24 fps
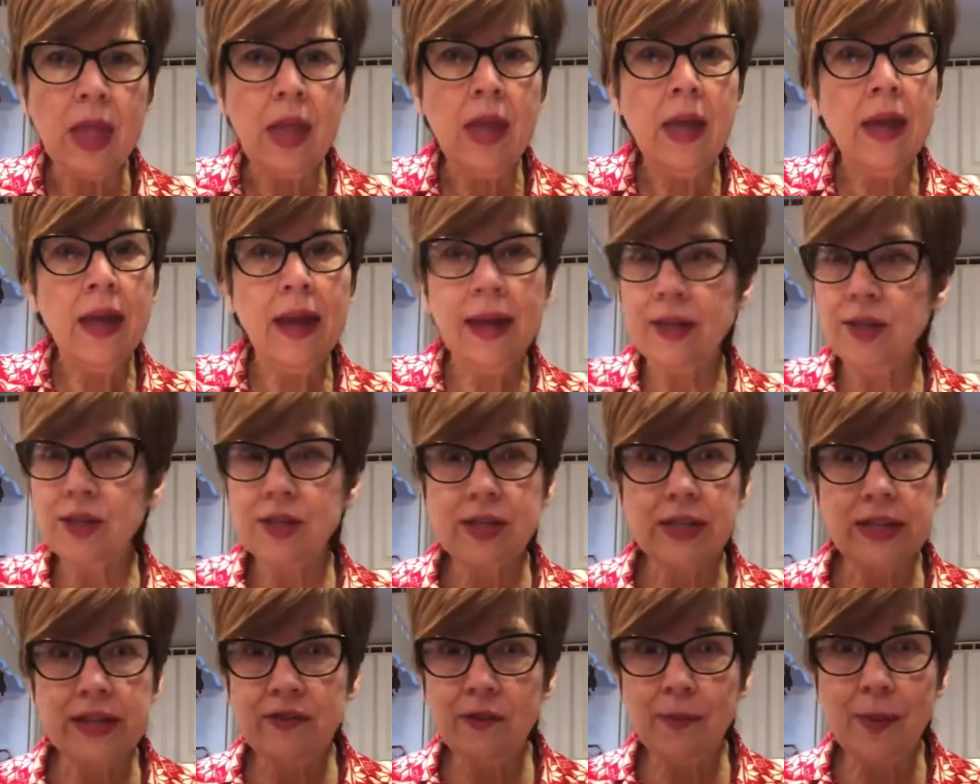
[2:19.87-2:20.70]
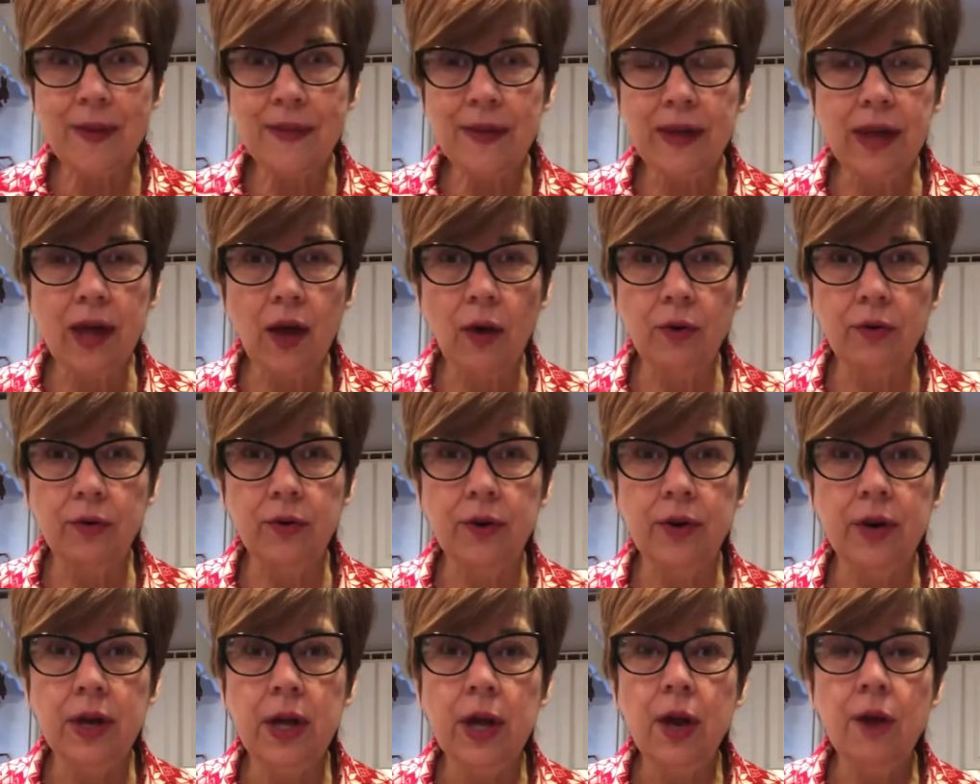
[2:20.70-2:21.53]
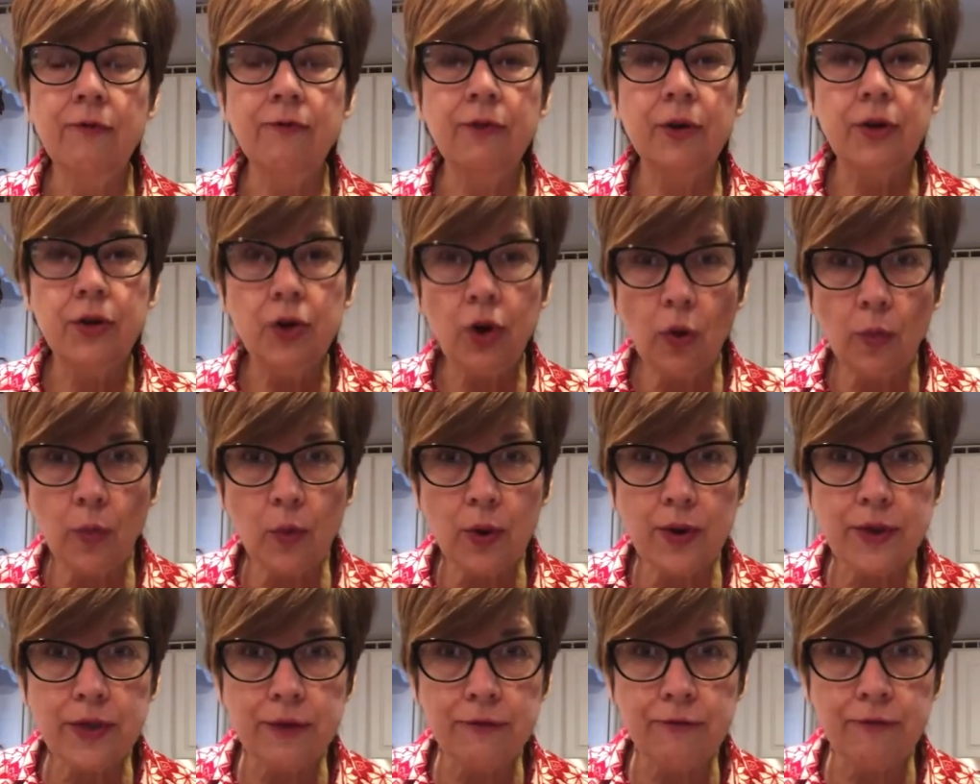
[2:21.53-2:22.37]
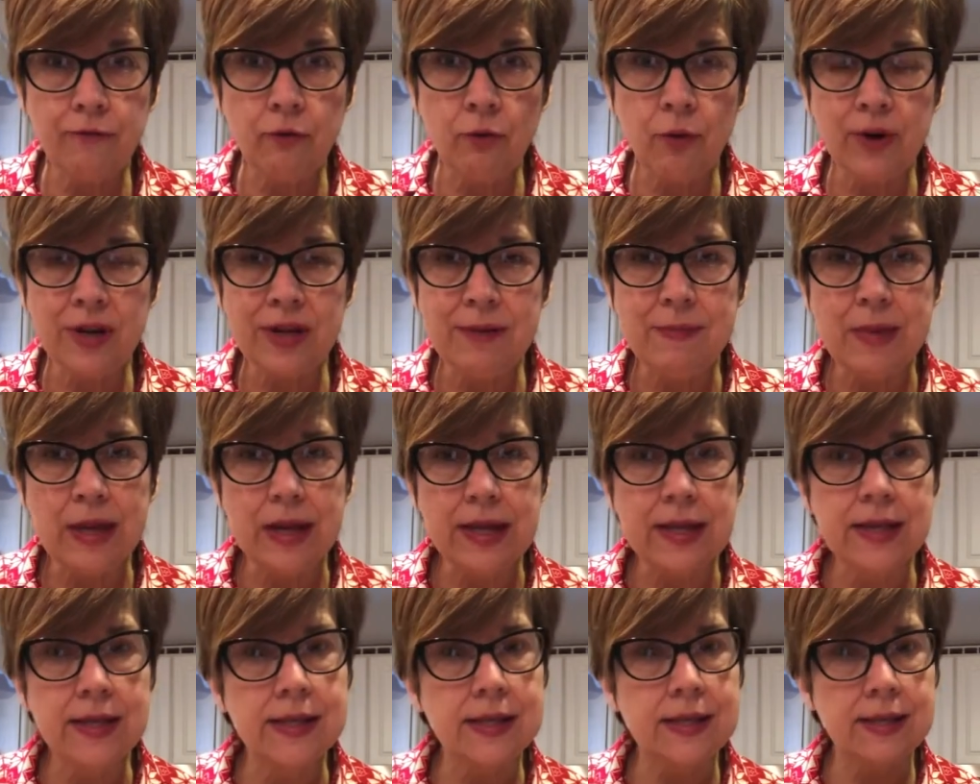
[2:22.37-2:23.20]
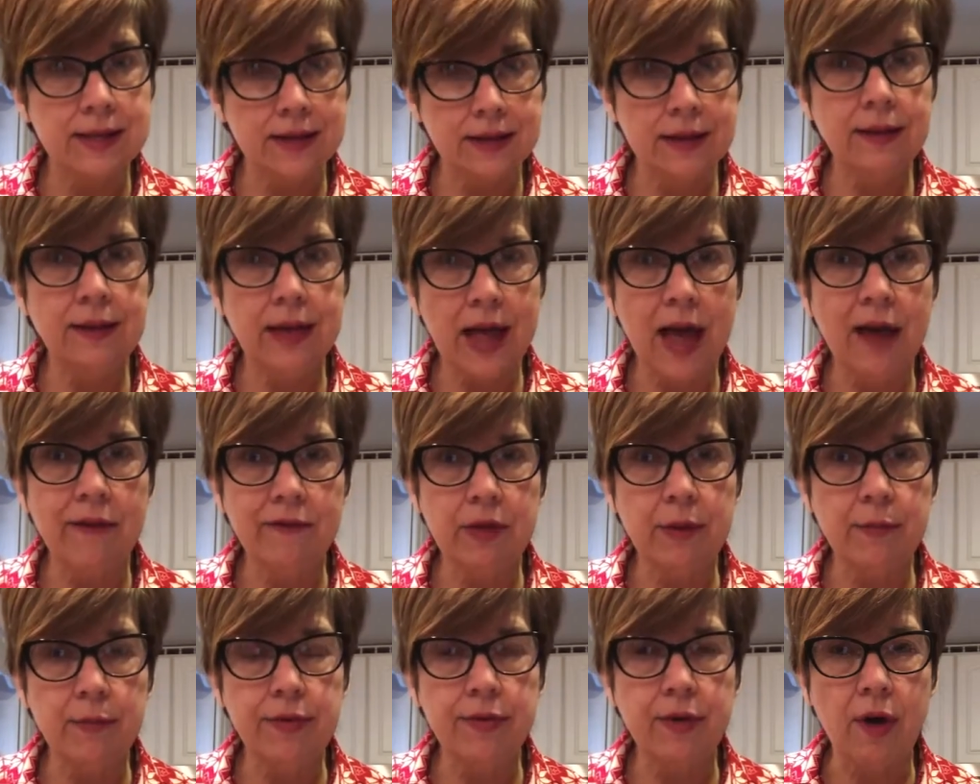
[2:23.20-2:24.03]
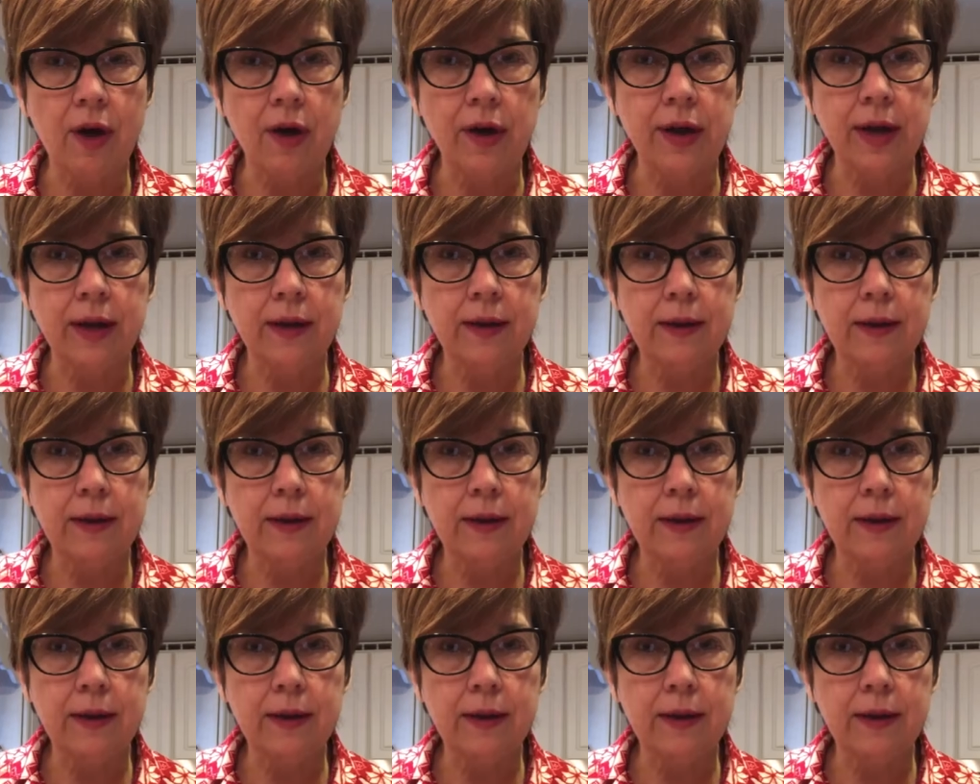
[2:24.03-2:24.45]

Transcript: You just leave them on the counter for no more than 40 minutes. Have them thawing.